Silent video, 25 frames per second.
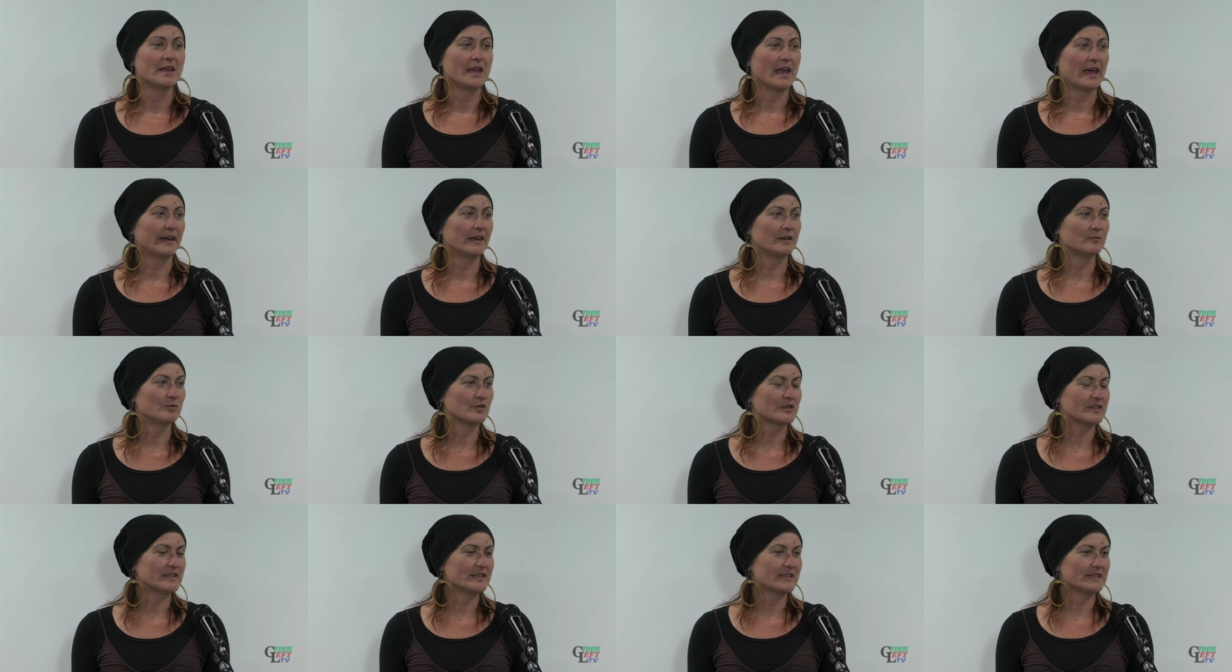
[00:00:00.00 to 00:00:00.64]
And it
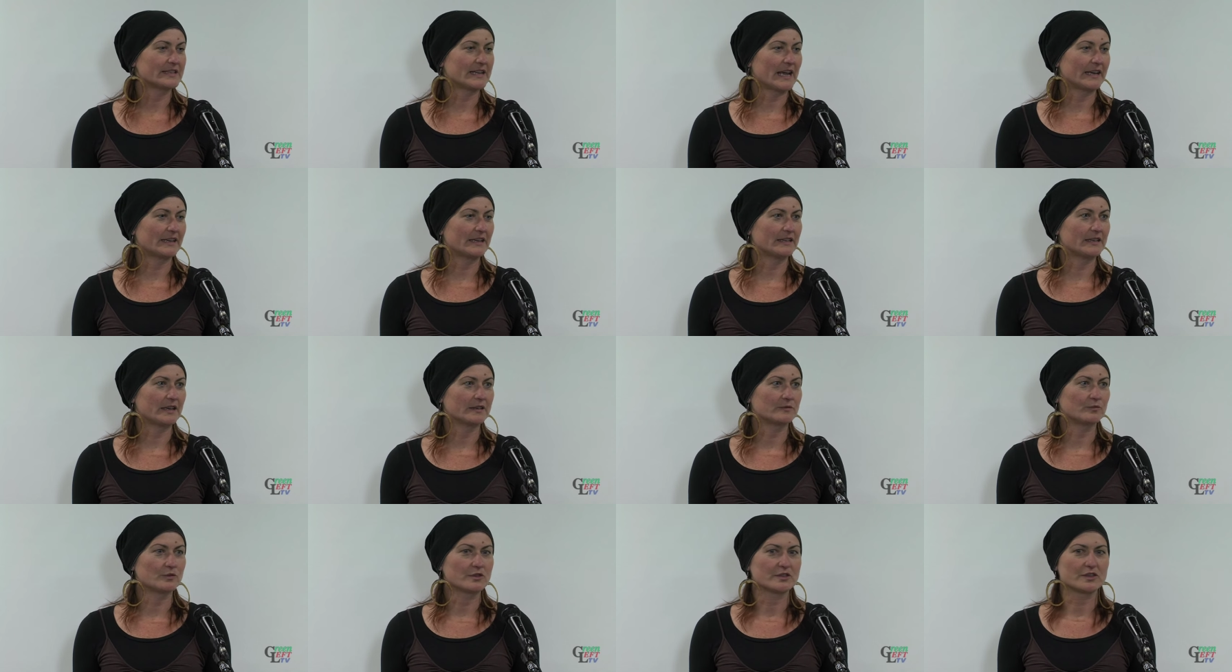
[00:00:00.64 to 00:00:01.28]
was a study
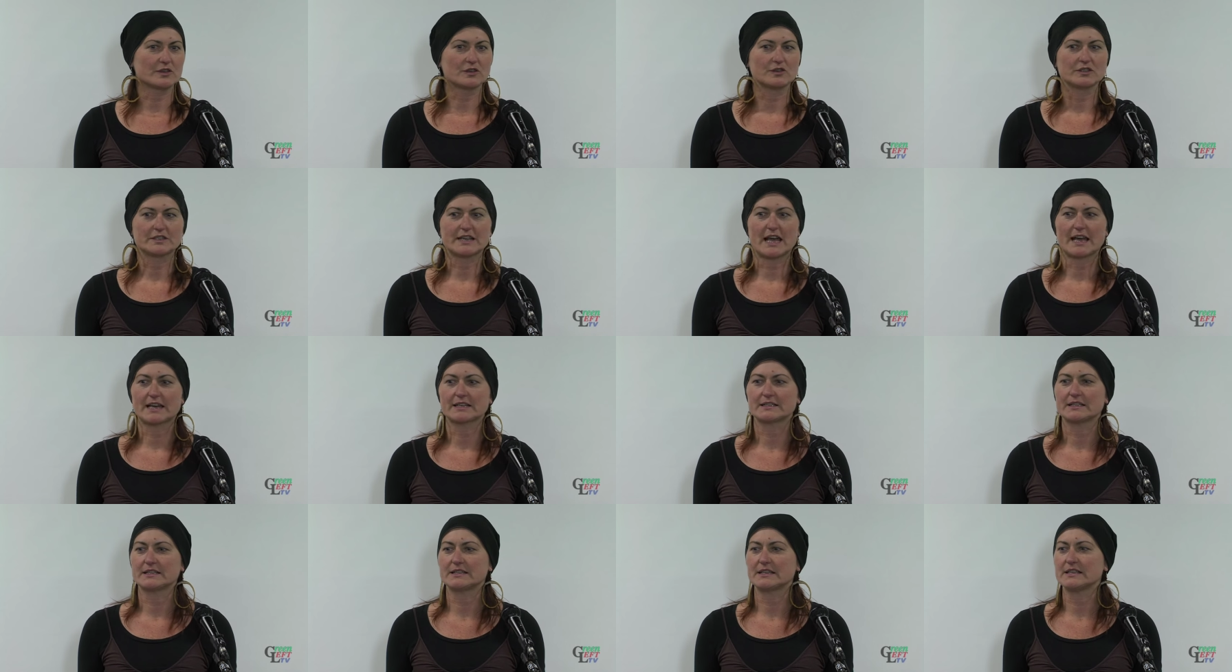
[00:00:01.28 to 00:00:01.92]
that was
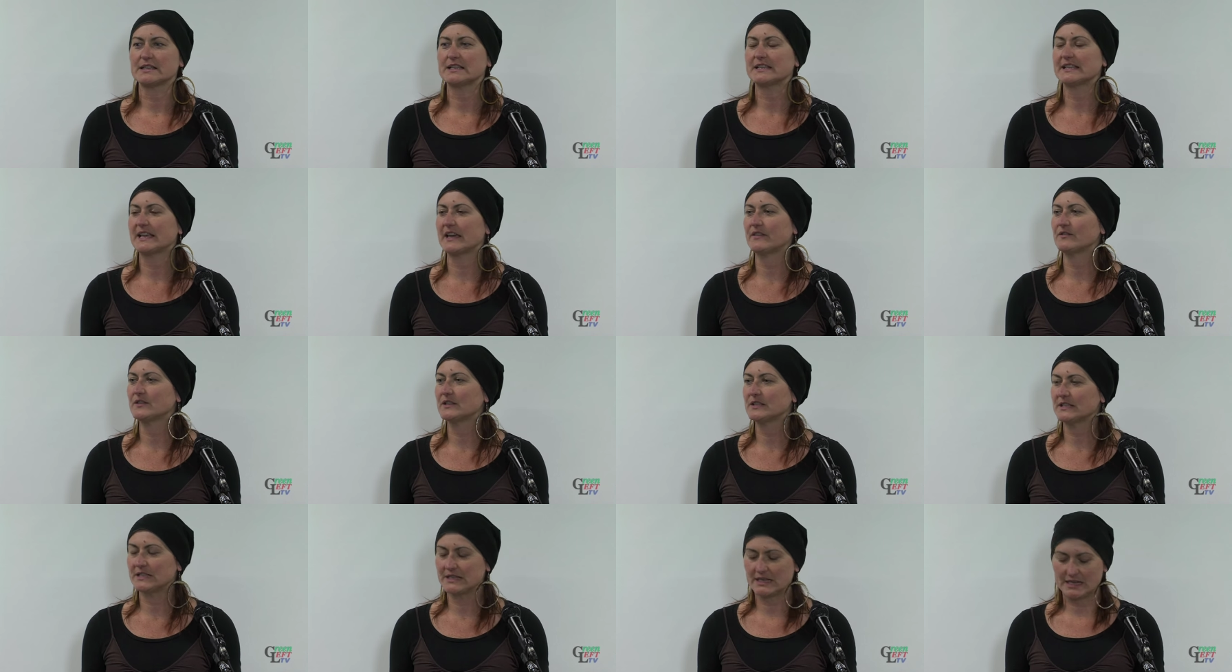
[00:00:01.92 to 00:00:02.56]
conducted in
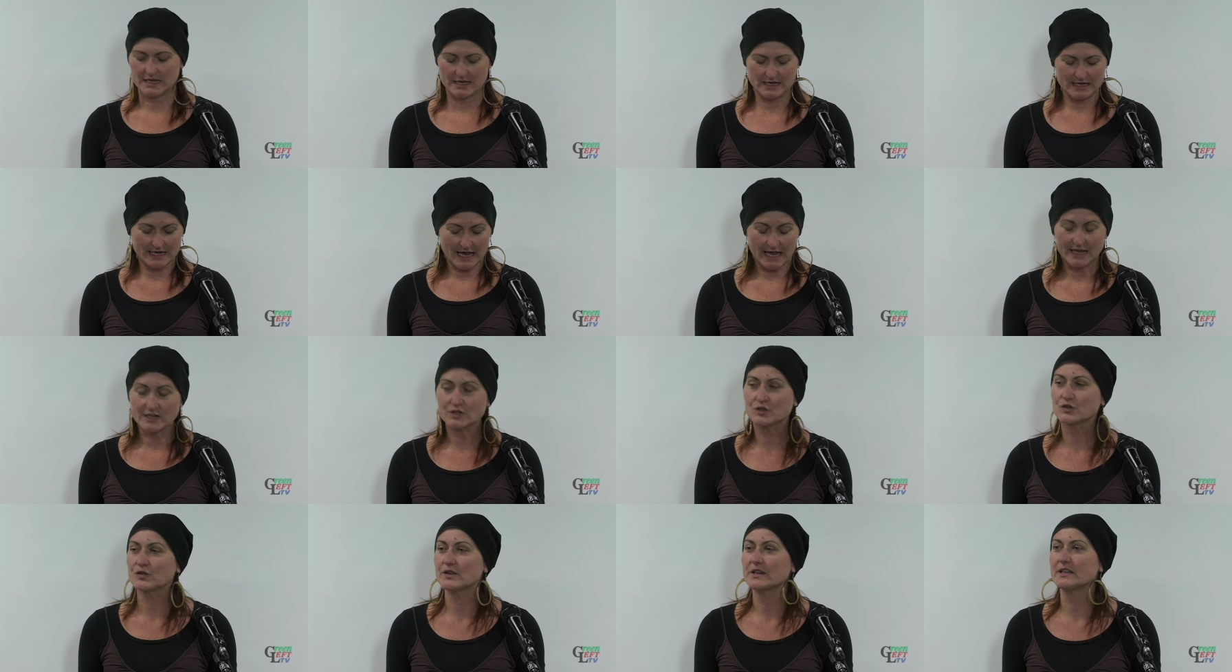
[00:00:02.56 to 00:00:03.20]
70
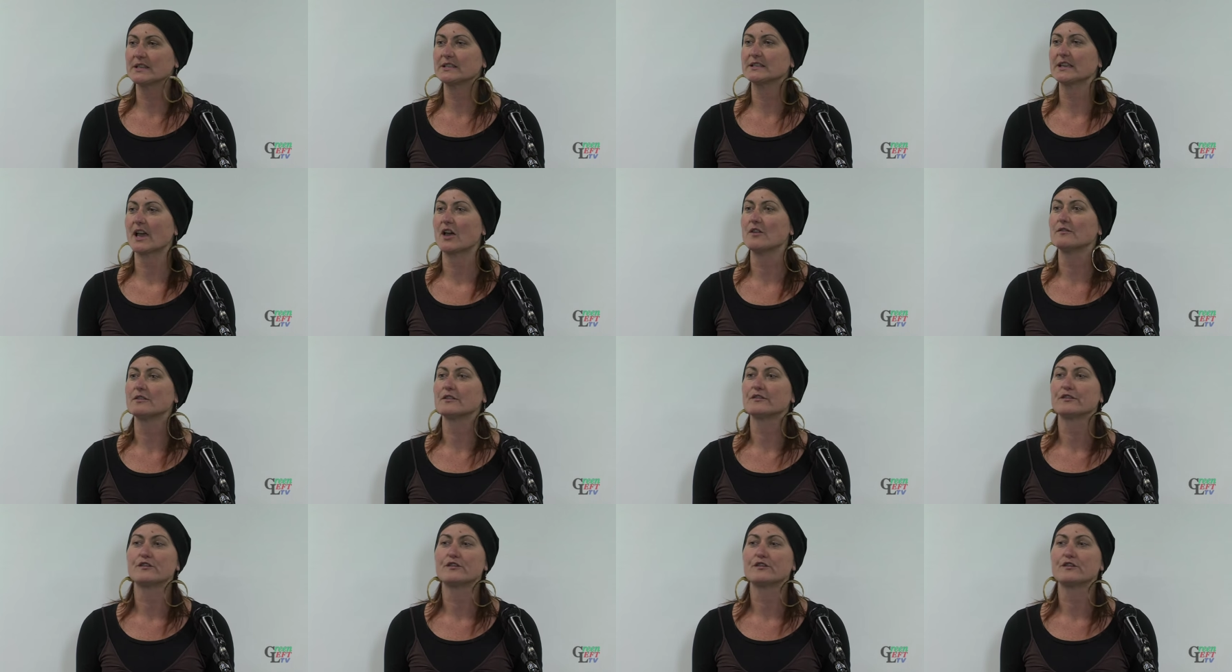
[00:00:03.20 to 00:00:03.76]
countries over